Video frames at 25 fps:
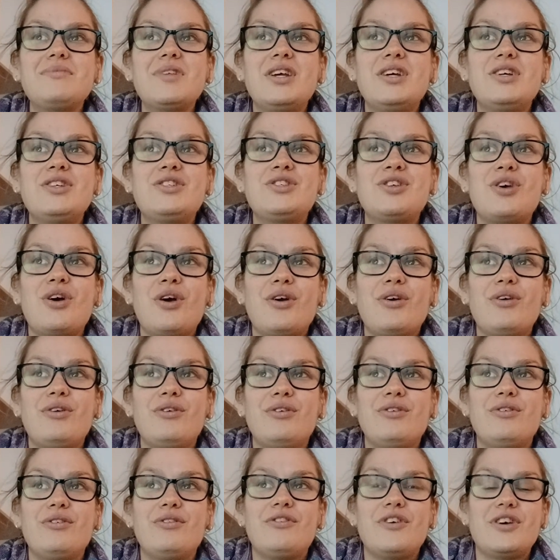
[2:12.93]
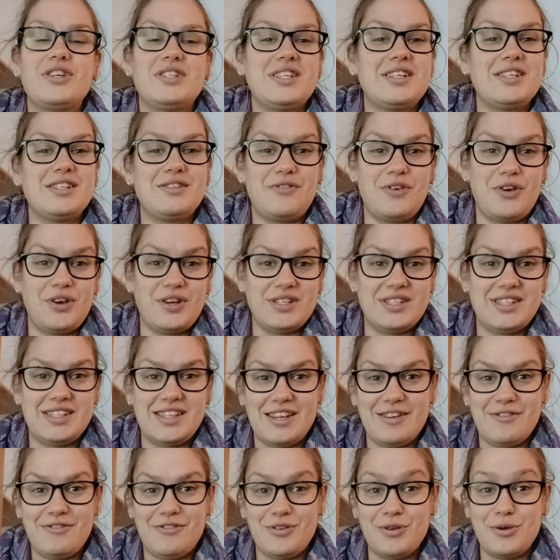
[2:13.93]
So first things first,
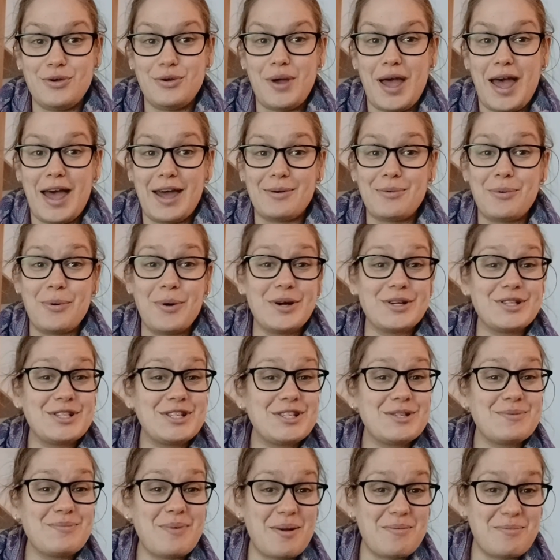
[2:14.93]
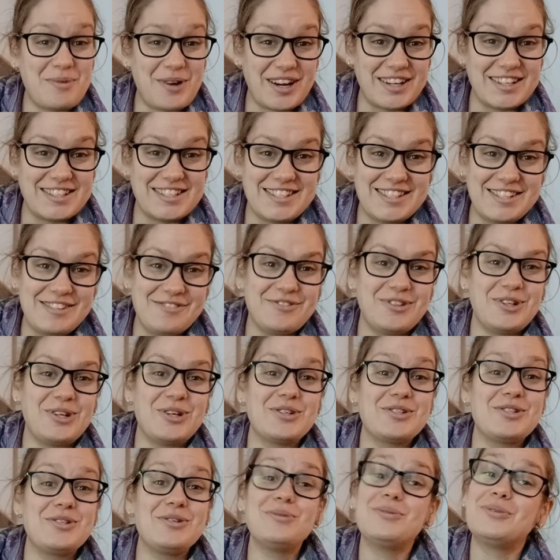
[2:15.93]
if you had watched my pregnancy
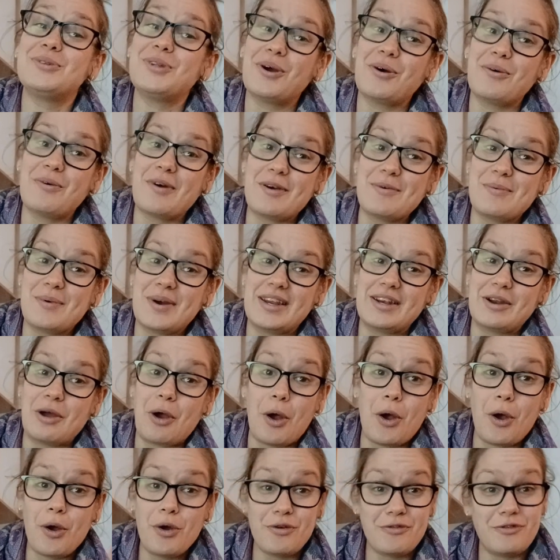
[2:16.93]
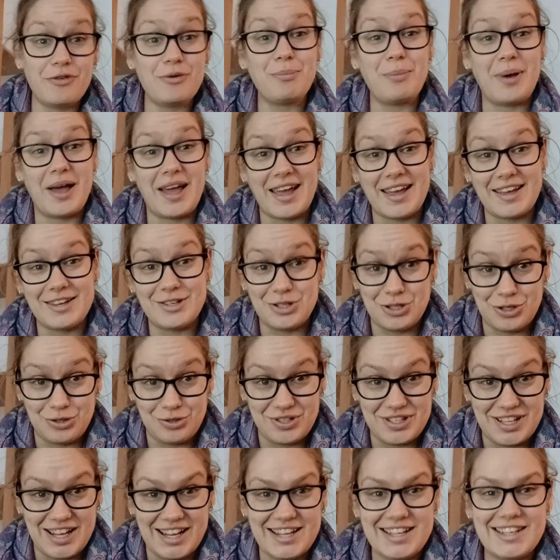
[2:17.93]
vlogs, you'll know I went over my due
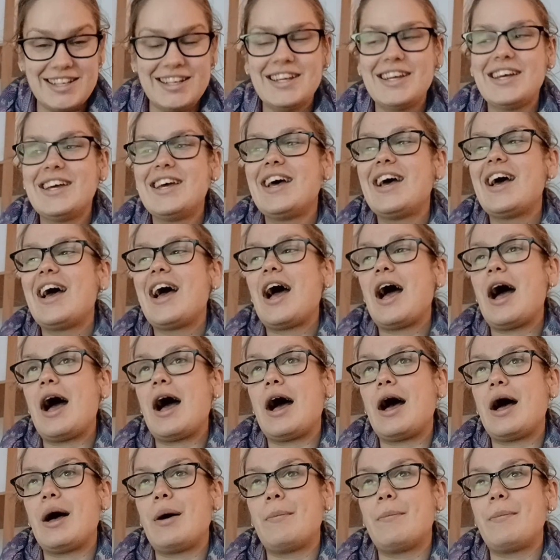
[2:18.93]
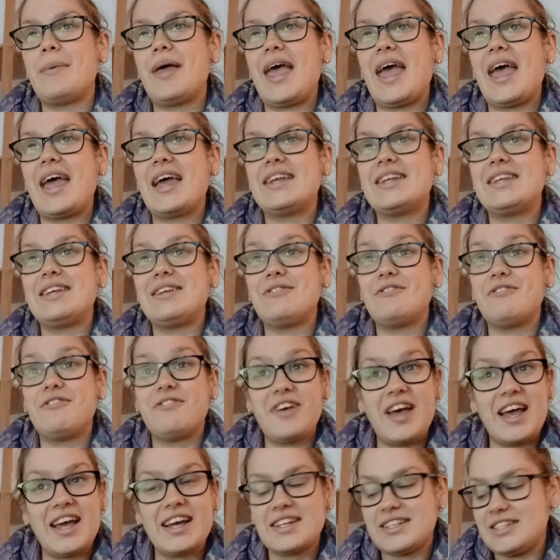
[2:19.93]
date. And in
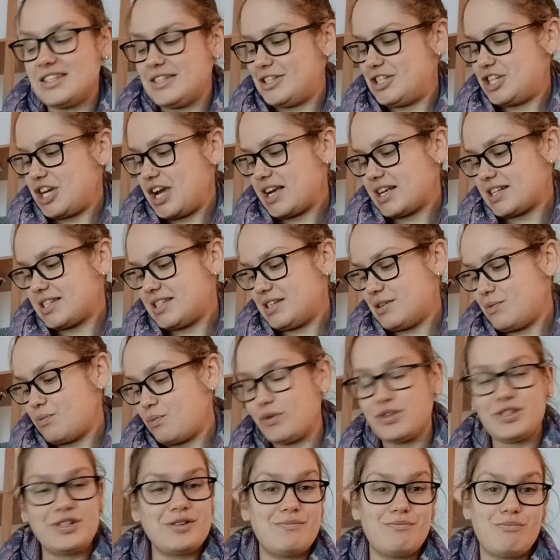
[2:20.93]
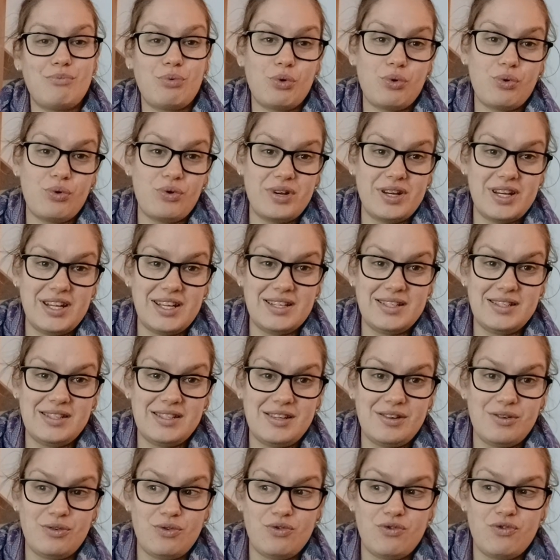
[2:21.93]
fact, Jackson wasn't born
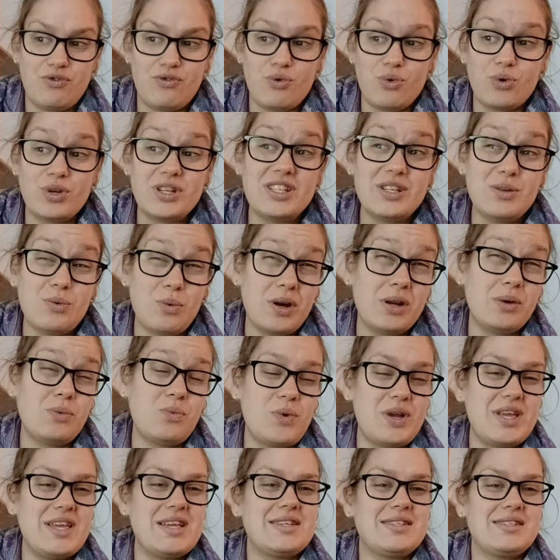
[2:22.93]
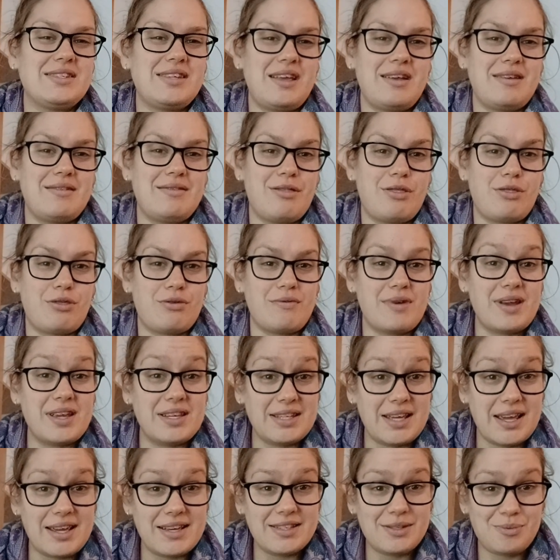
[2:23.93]
until 41 weeks and 3
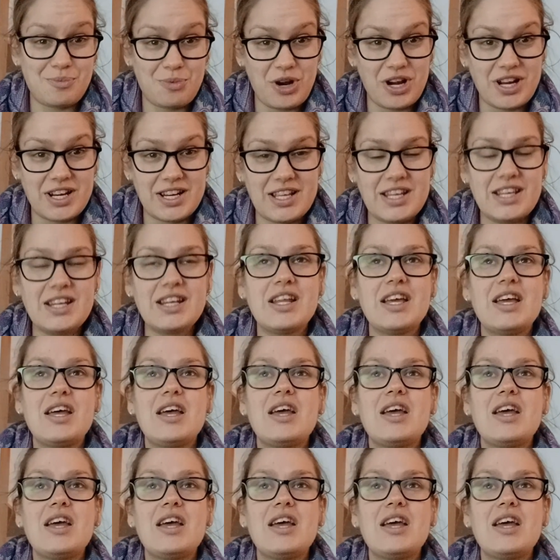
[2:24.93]
days pregnant.